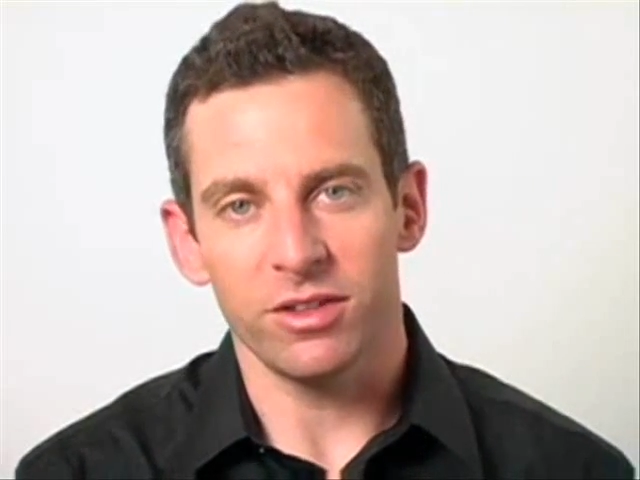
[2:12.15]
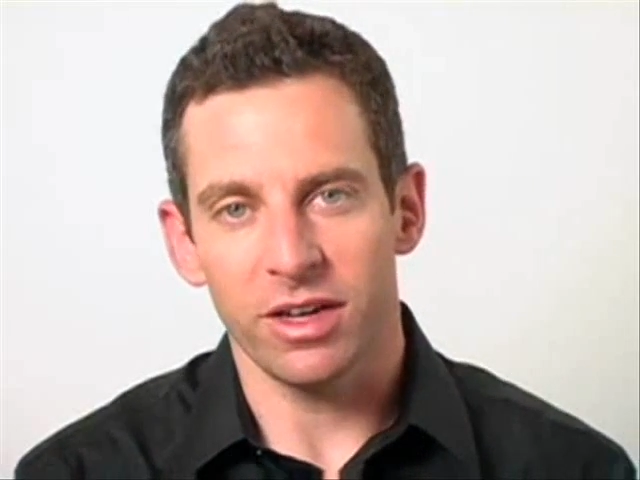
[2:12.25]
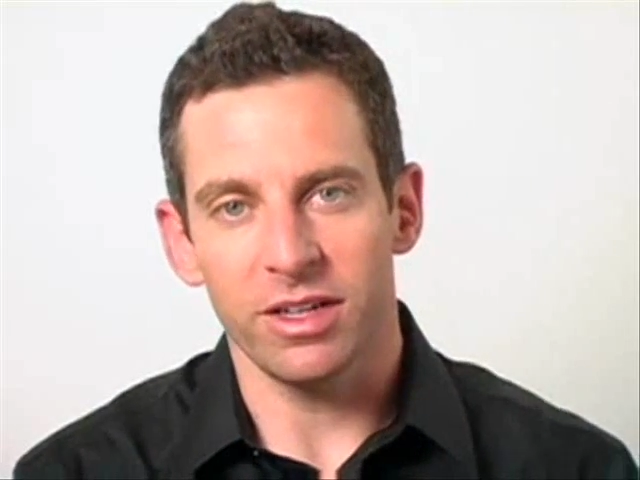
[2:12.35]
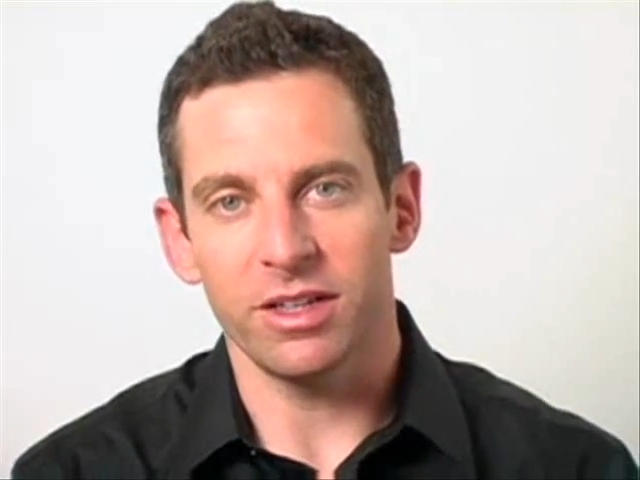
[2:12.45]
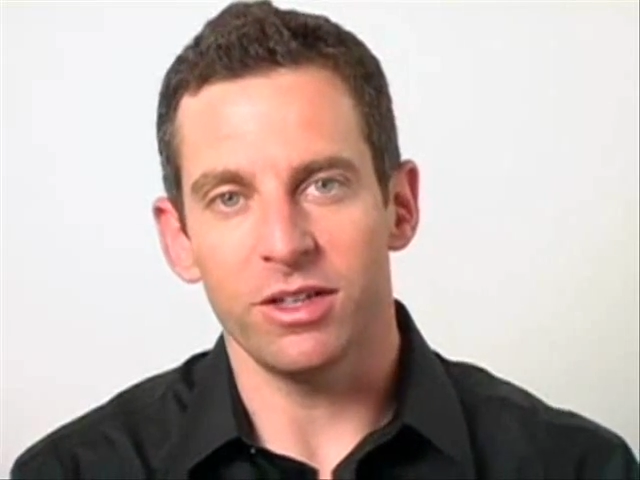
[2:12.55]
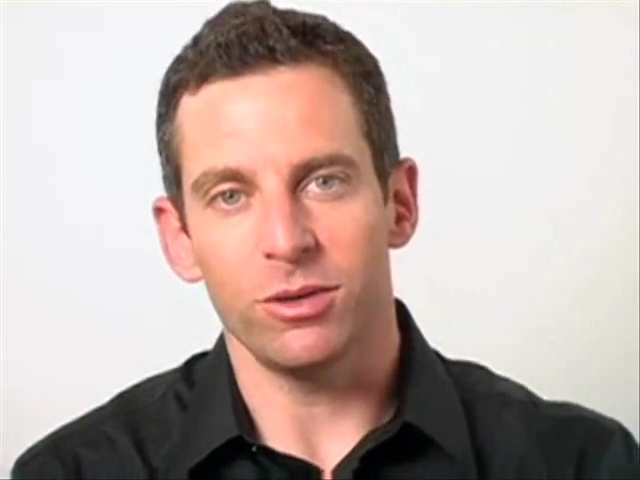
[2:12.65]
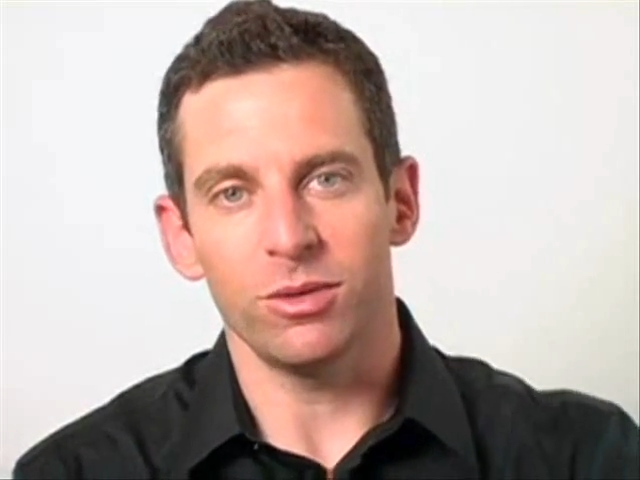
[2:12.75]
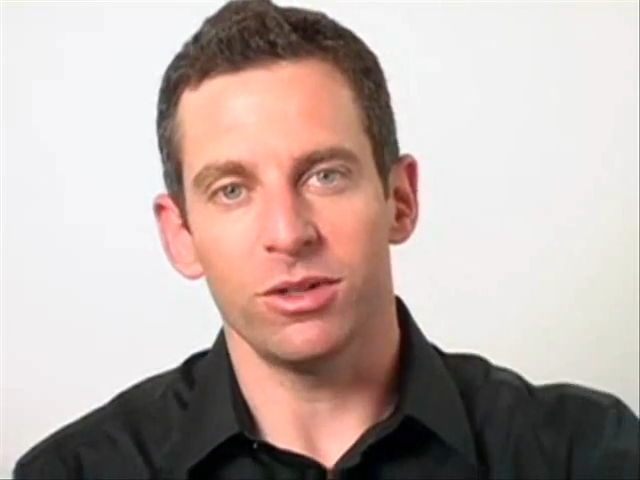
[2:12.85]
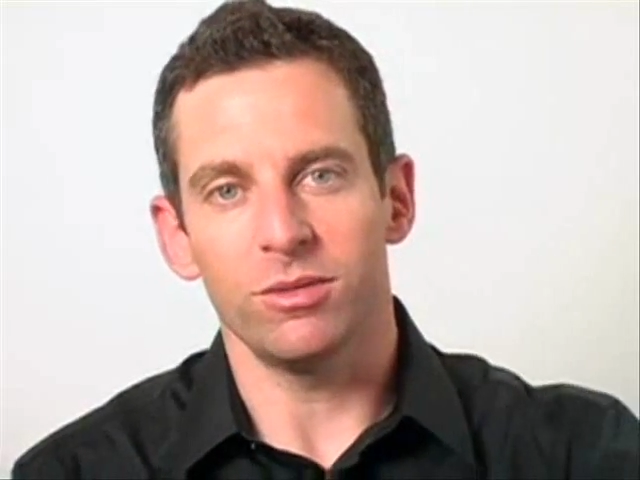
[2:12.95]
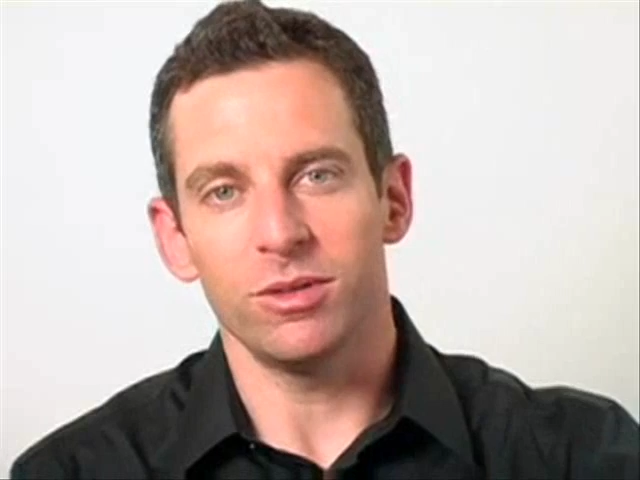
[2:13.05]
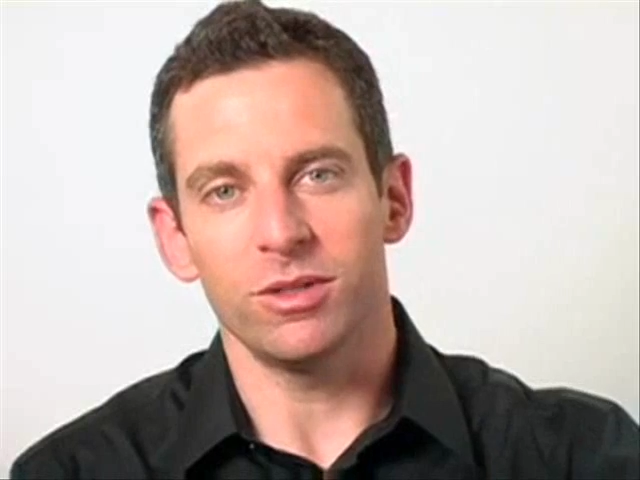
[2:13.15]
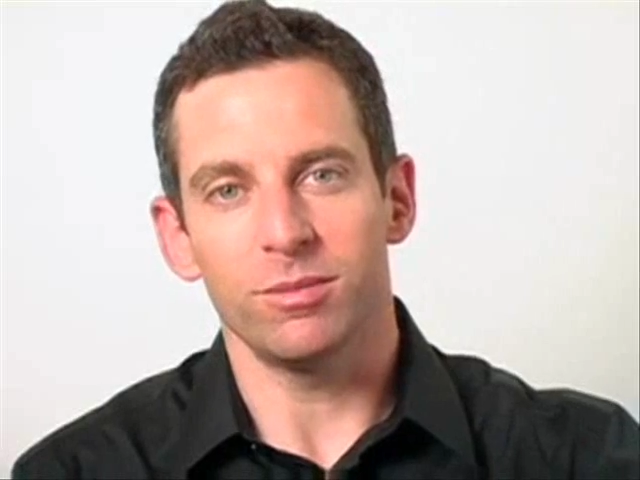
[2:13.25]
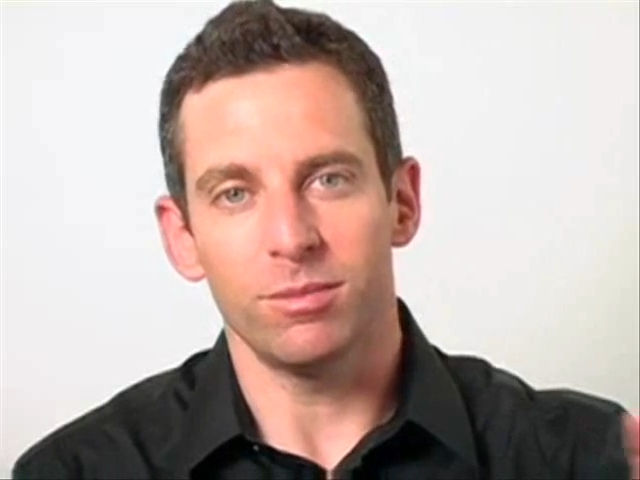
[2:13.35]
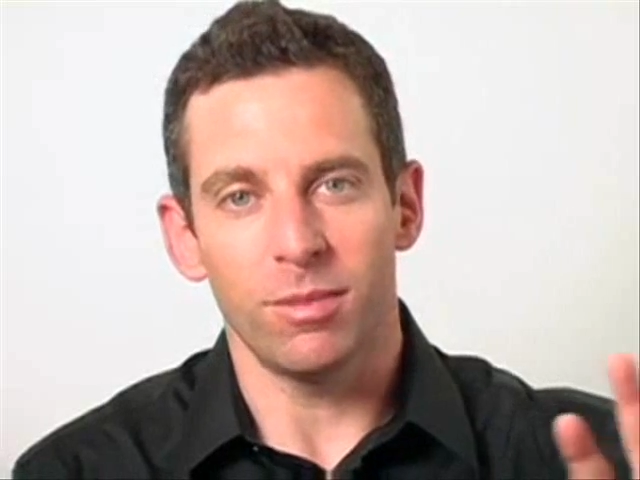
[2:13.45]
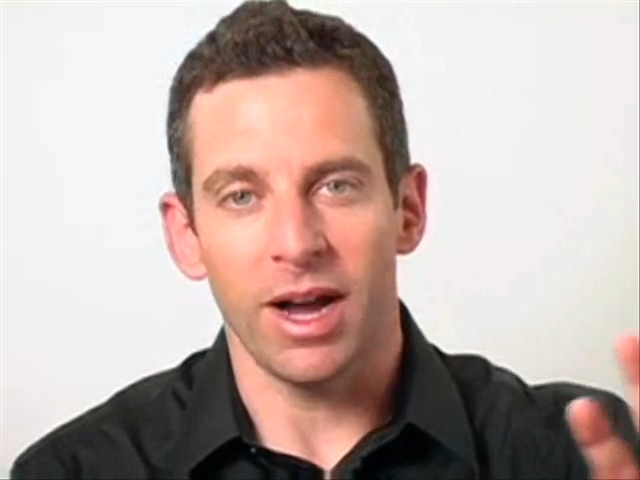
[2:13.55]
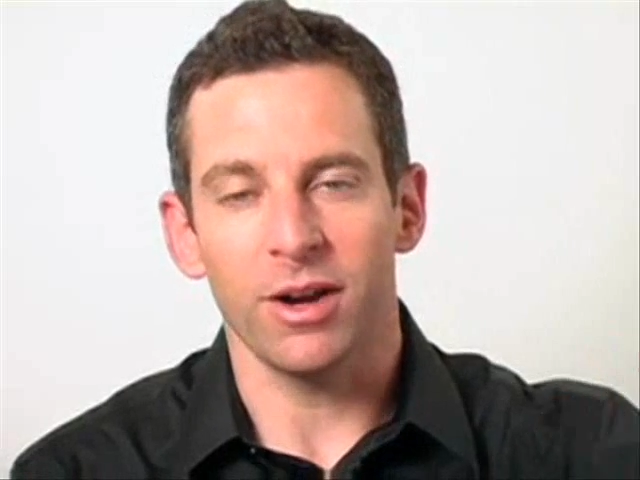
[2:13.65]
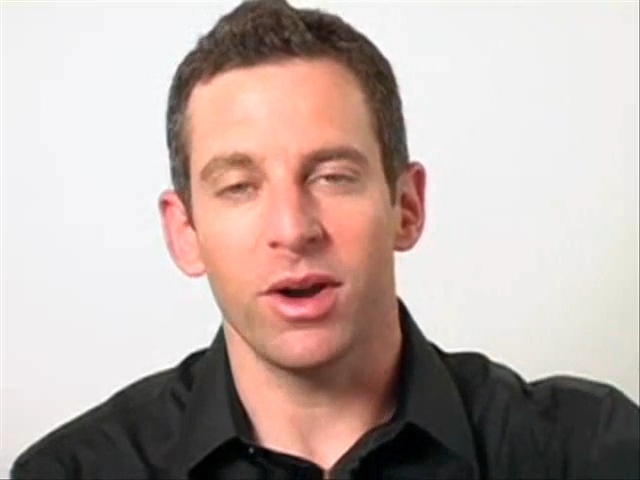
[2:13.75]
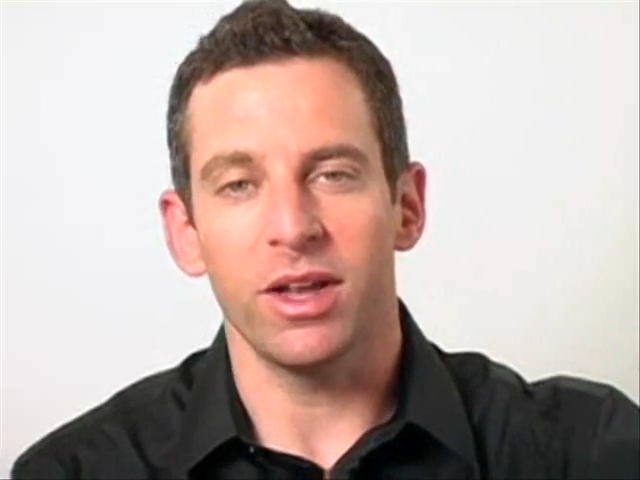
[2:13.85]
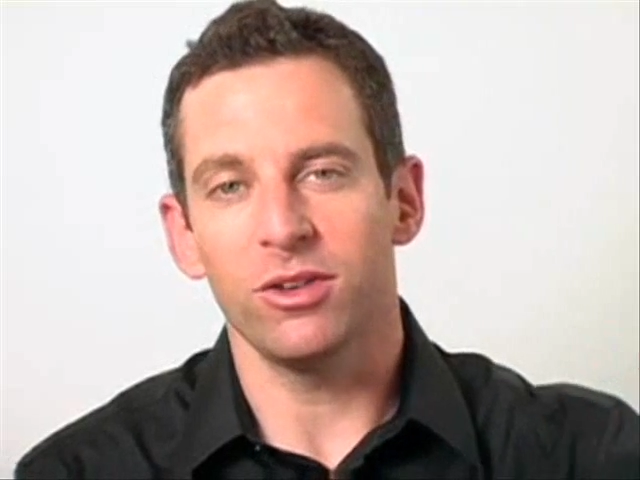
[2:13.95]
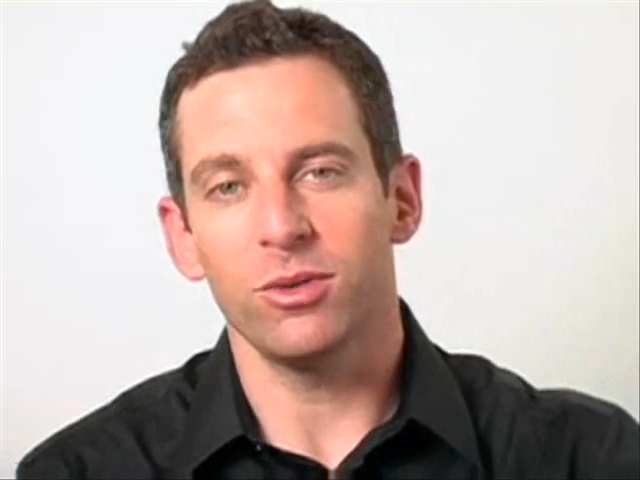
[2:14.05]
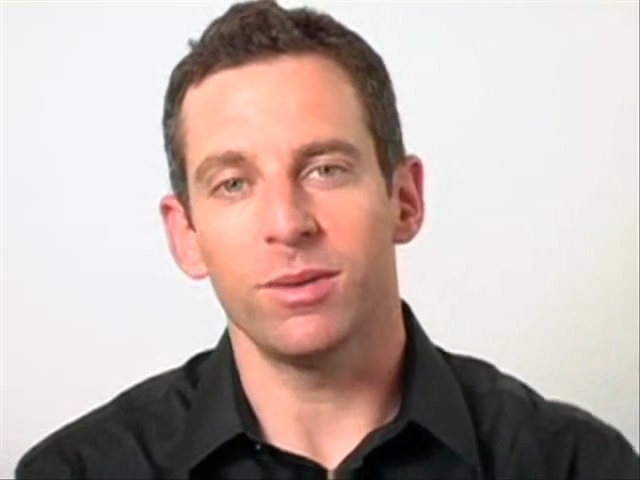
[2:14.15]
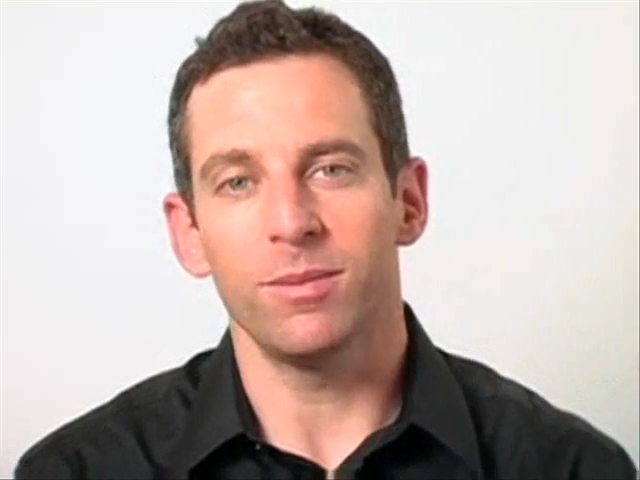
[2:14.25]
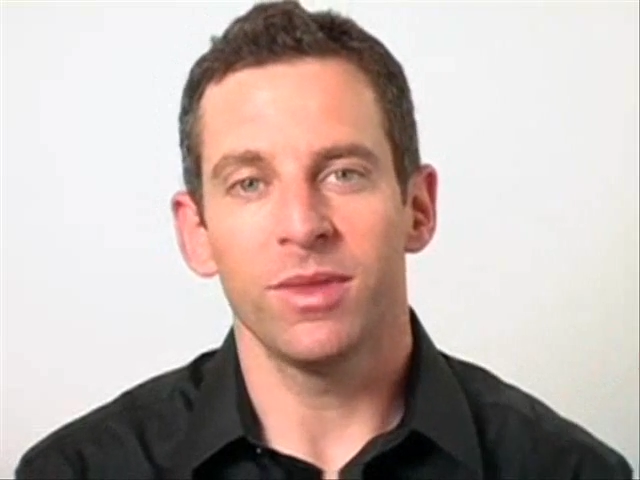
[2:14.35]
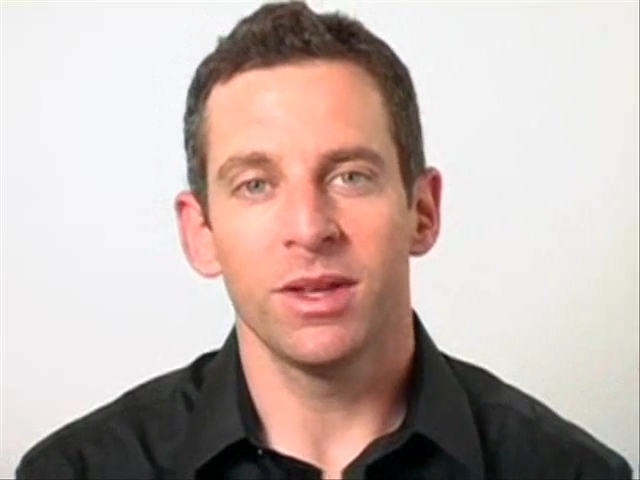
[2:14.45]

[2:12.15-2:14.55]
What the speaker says: this idea that you could just migrate to